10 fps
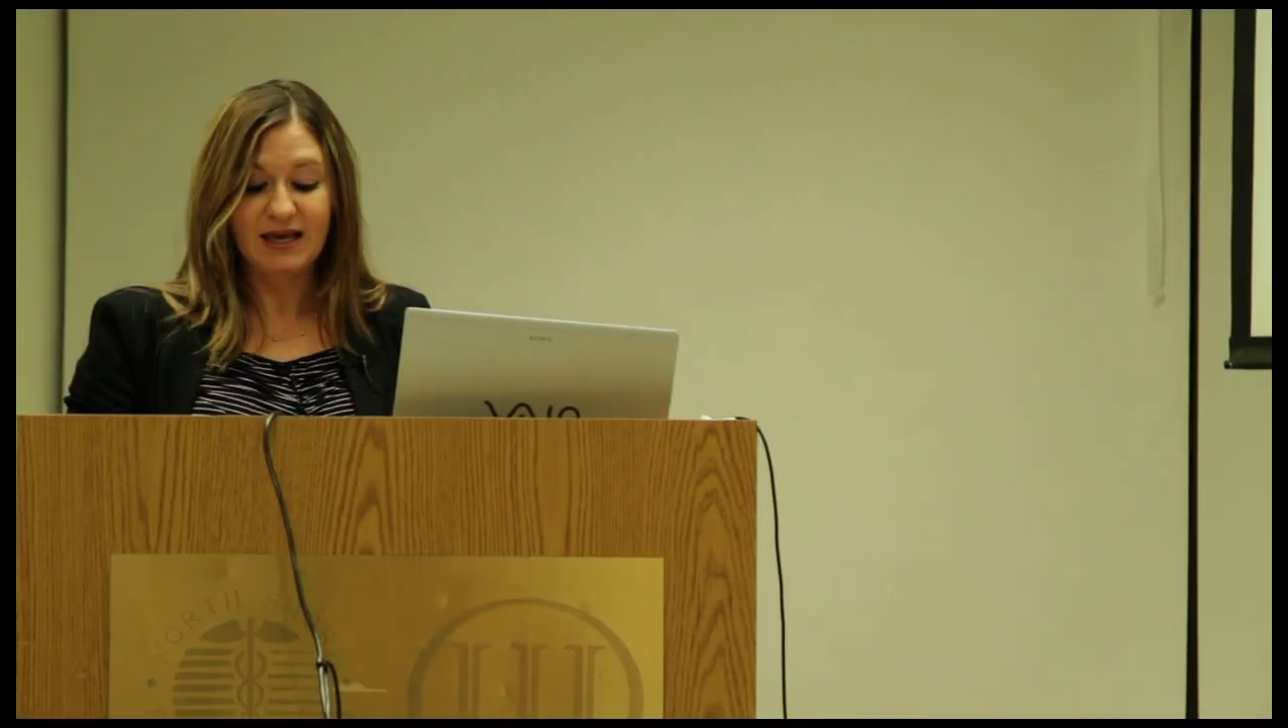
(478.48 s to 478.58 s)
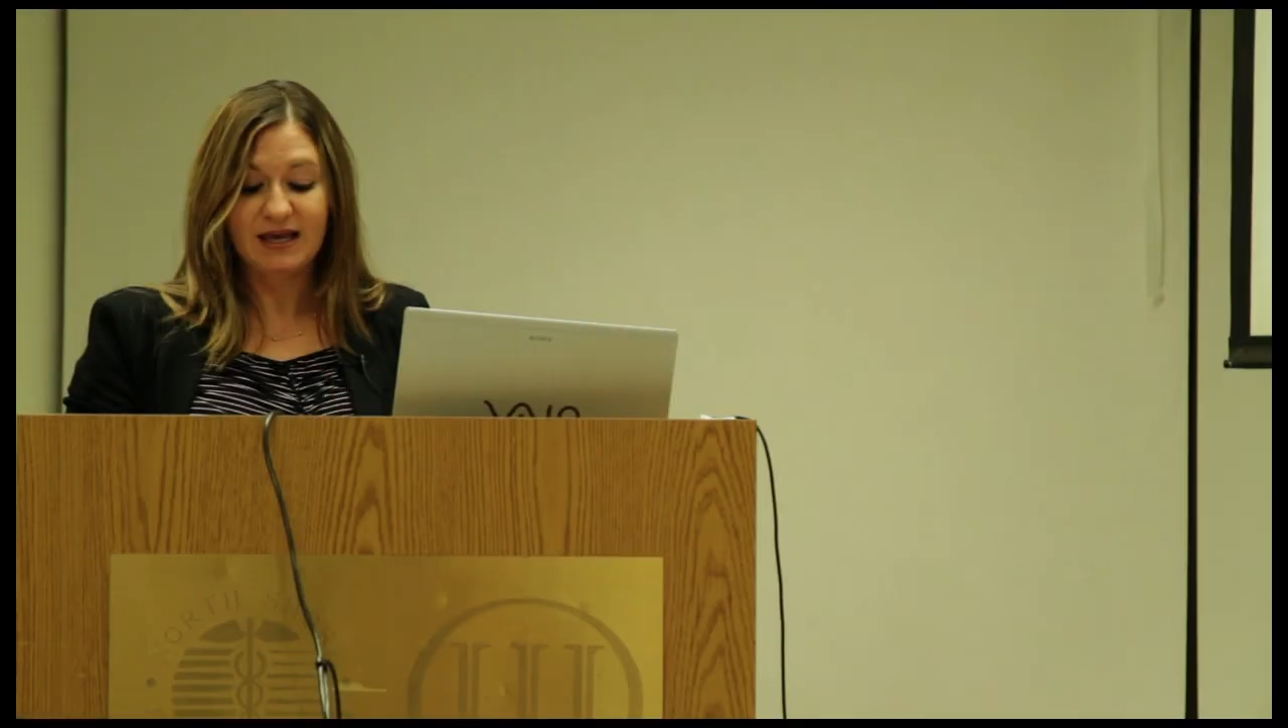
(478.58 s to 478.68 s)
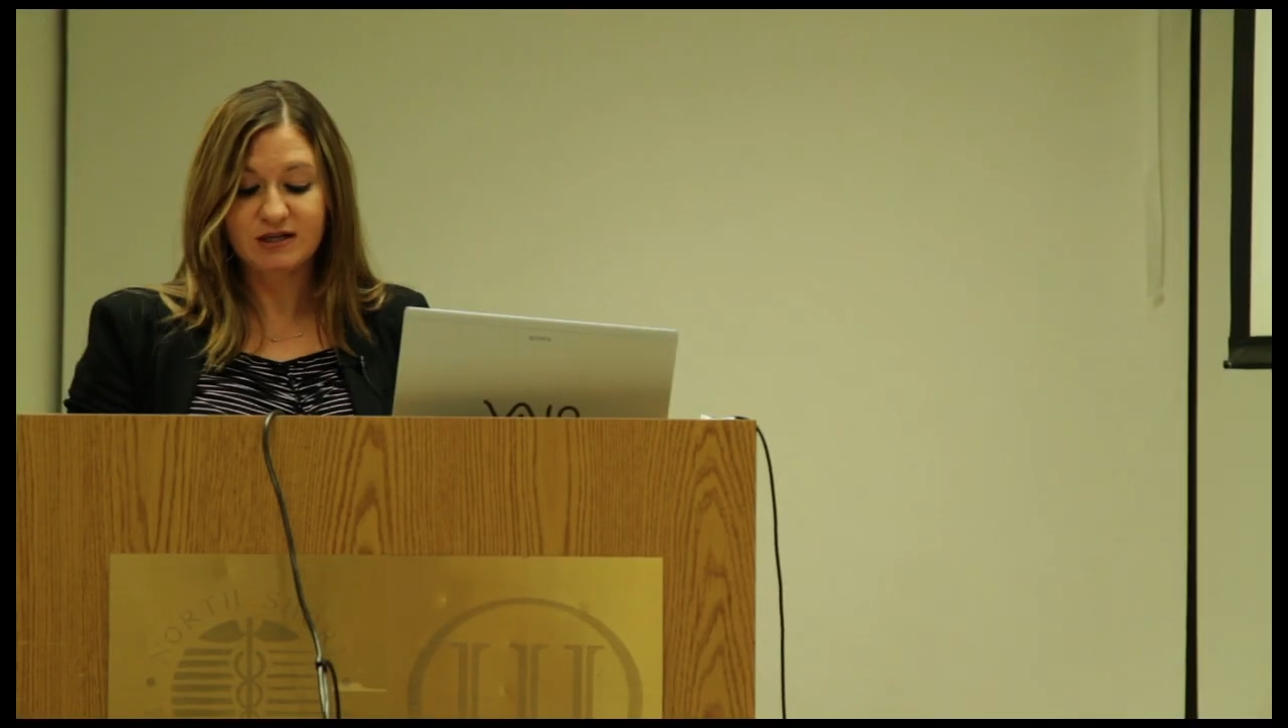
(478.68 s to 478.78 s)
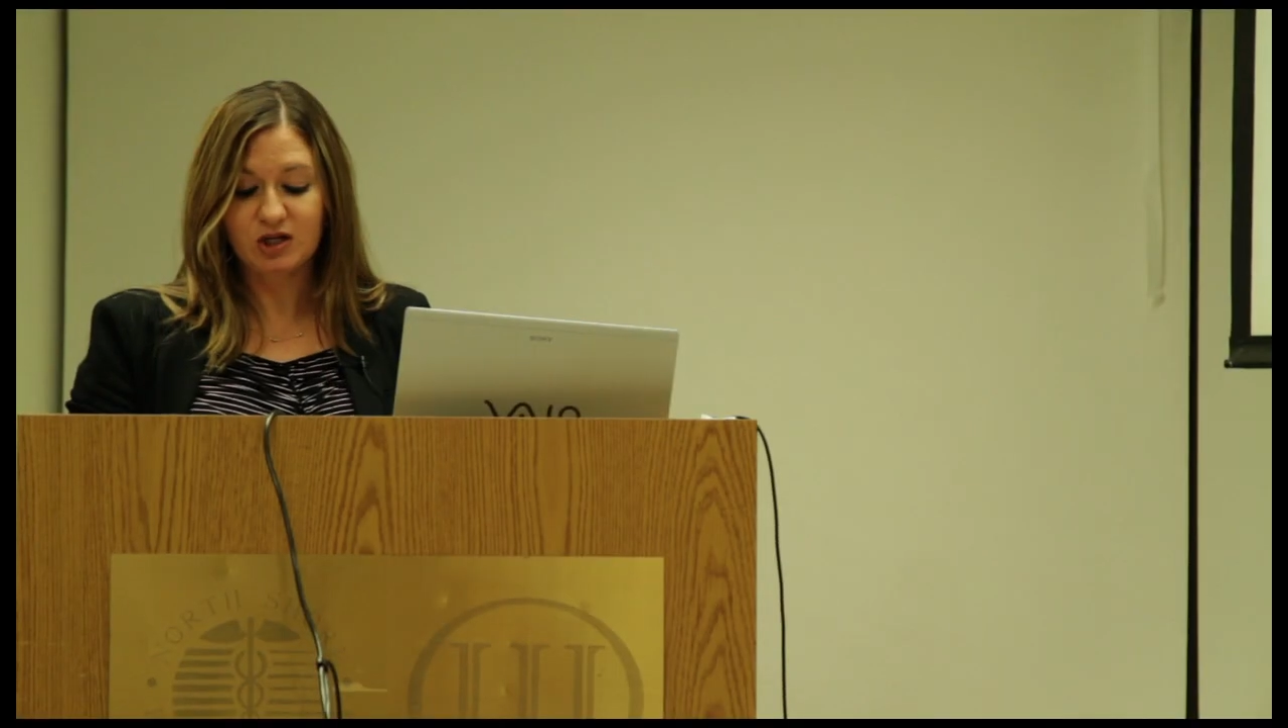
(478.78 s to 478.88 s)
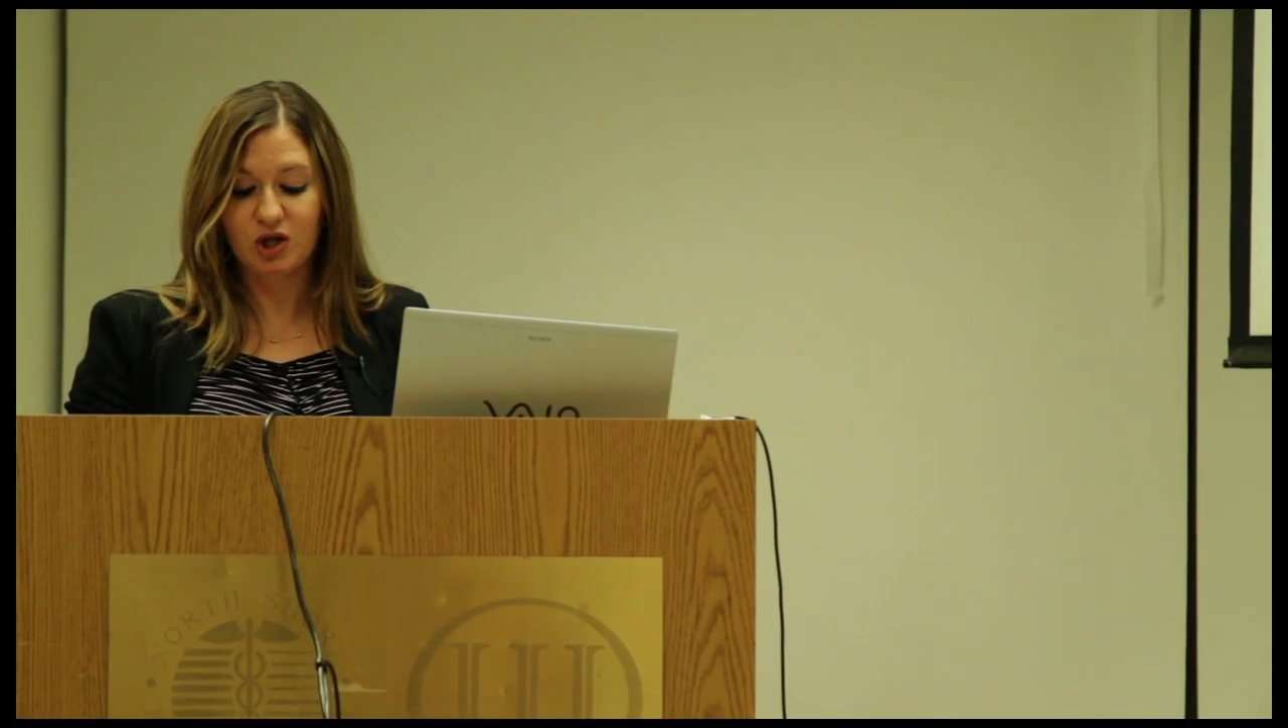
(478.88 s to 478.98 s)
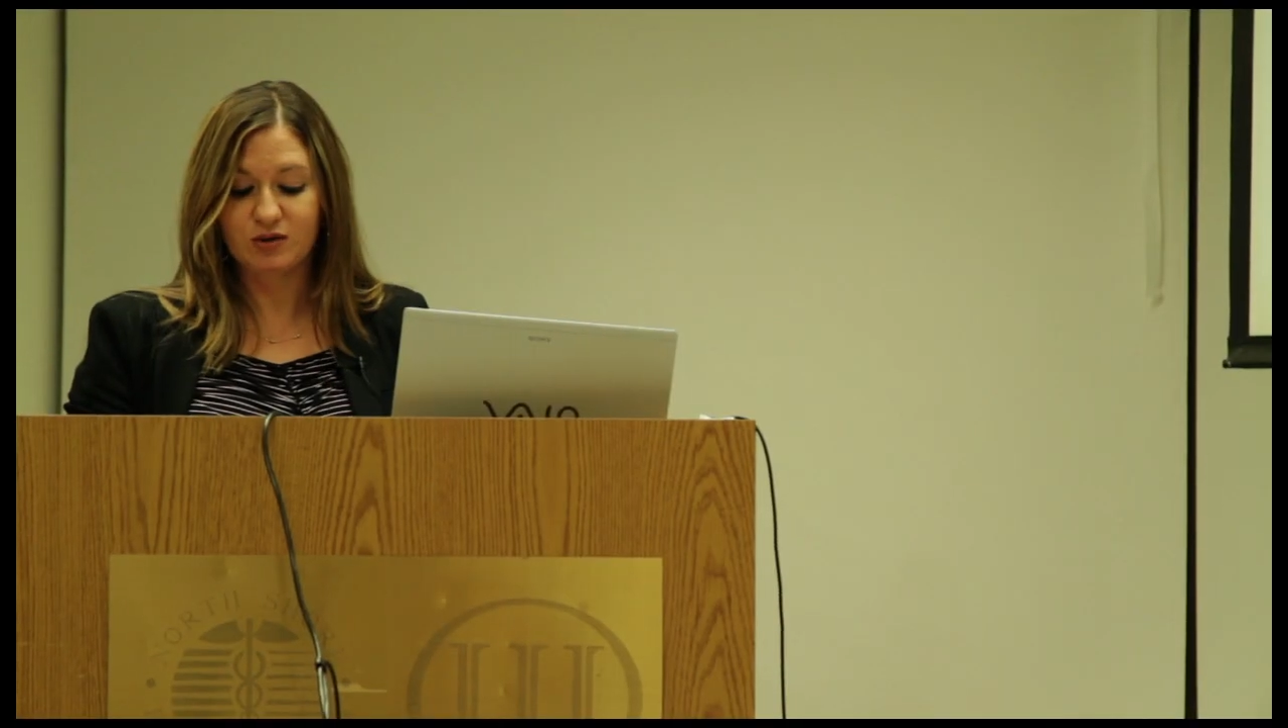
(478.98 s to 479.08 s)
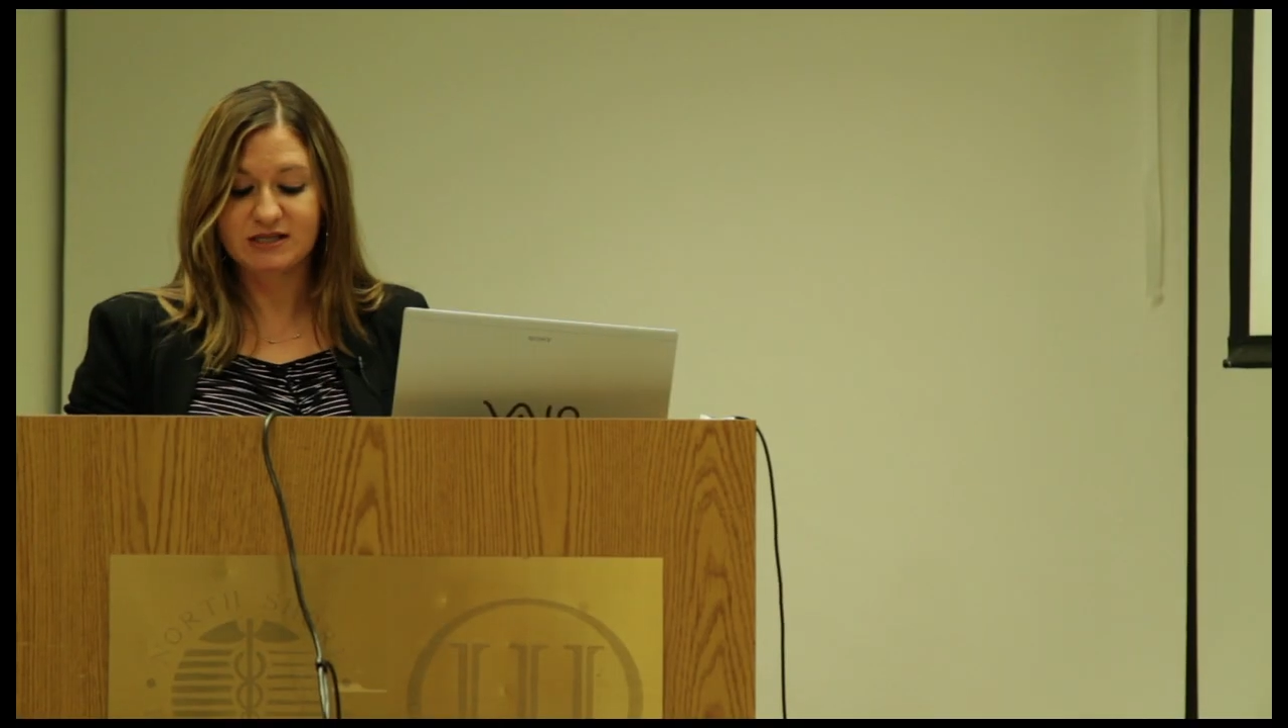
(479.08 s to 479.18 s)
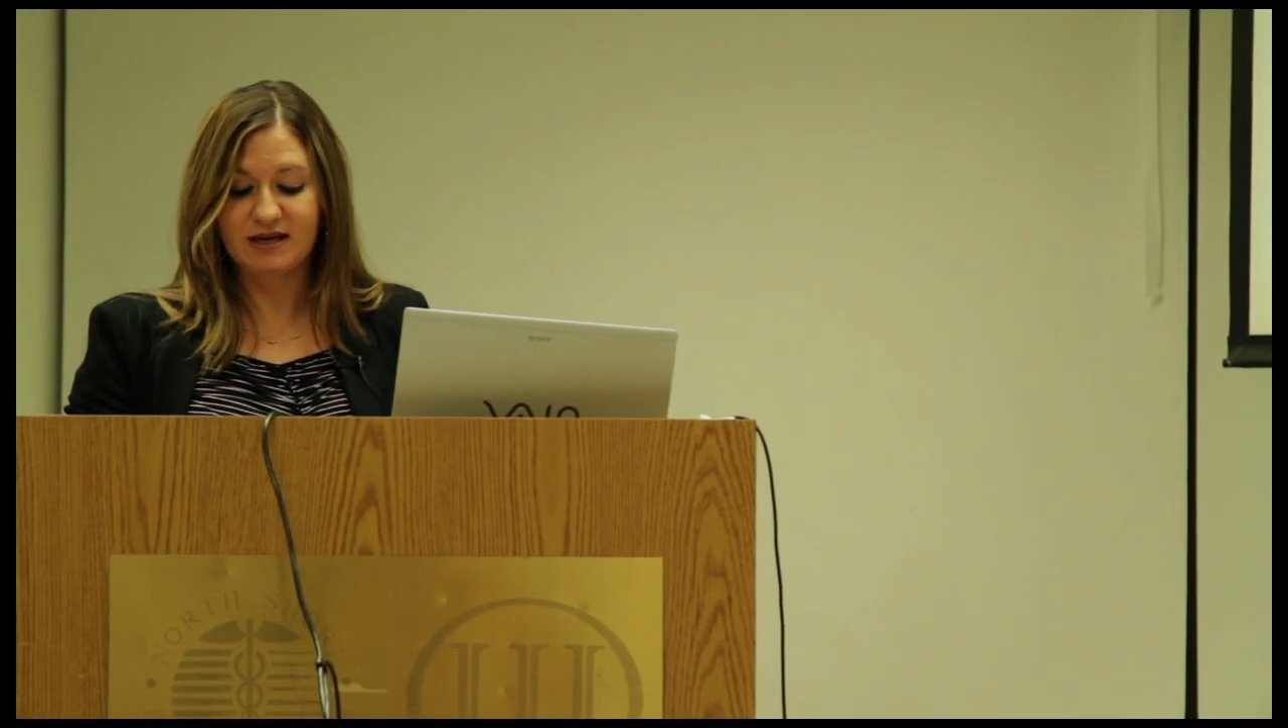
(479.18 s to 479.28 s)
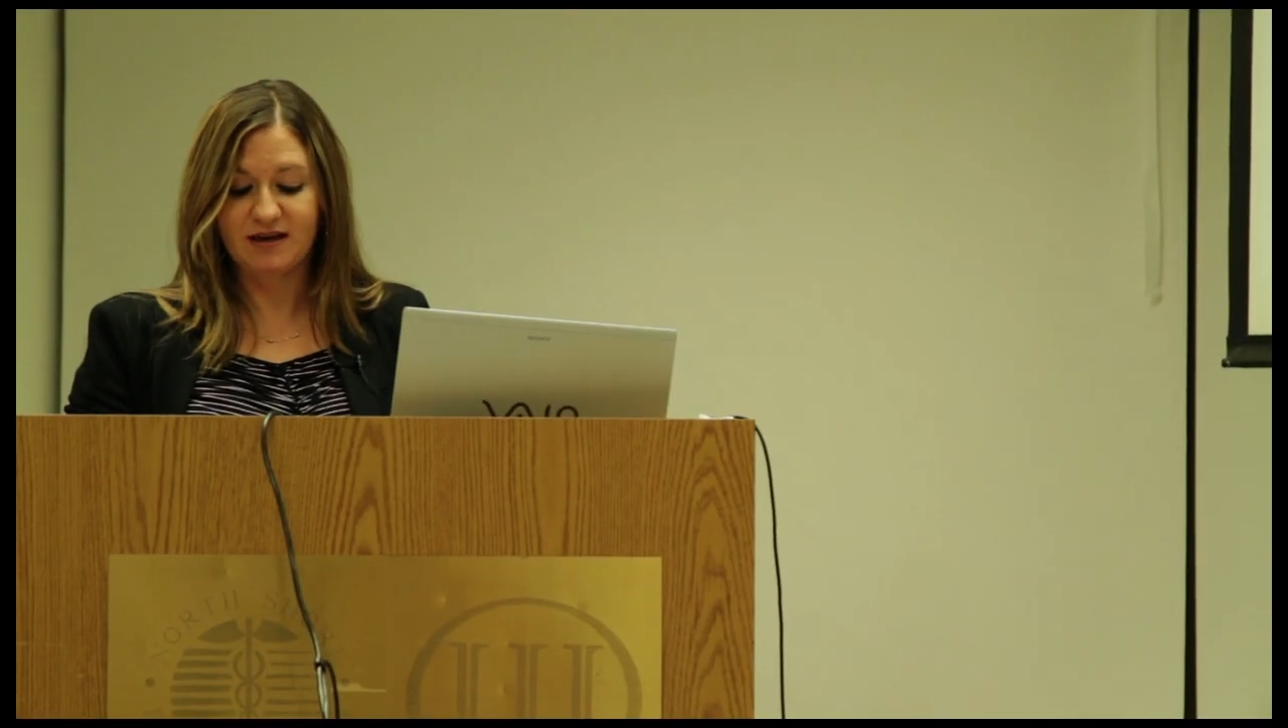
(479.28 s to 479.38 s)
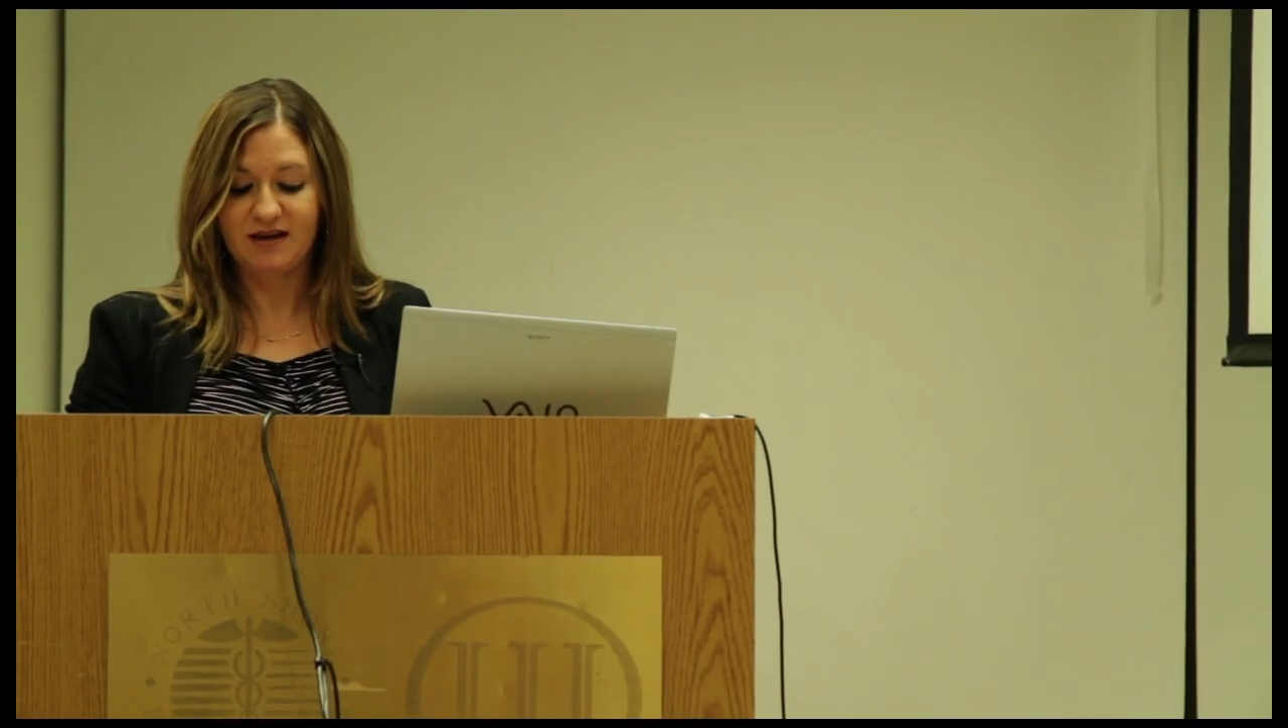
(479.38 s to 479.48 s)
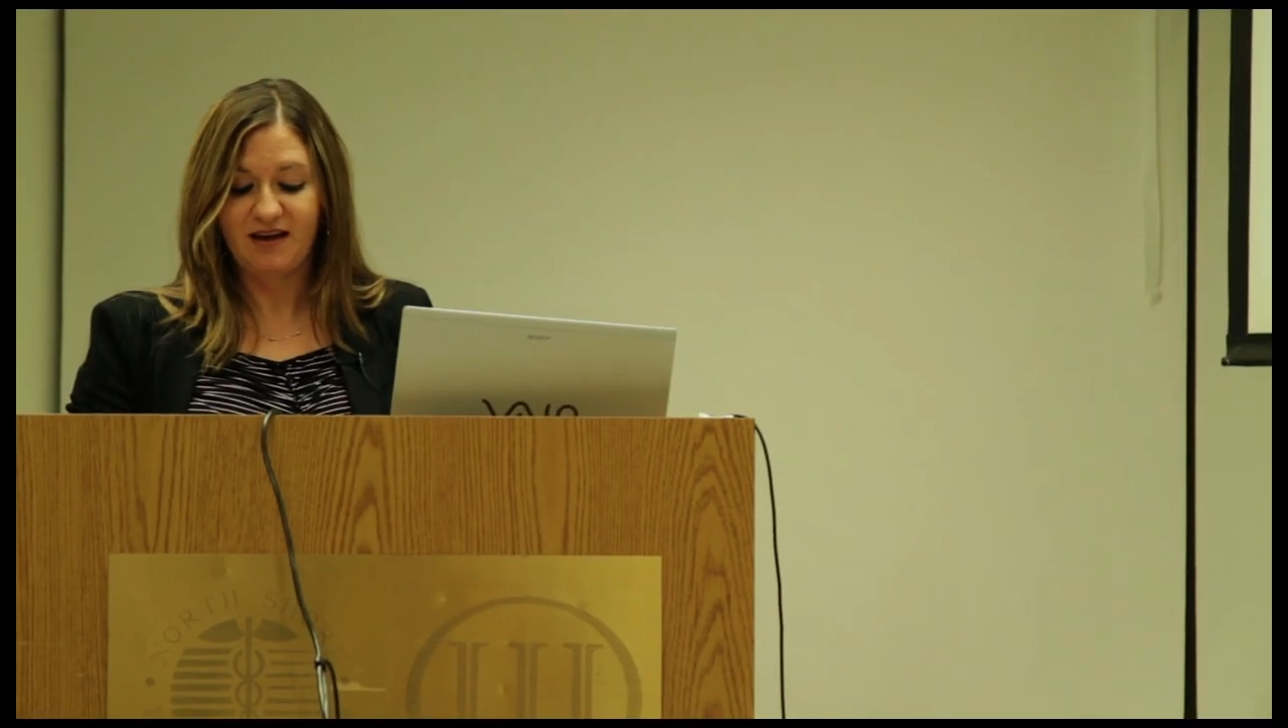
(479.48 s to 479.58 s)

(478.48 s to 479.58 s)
In closing,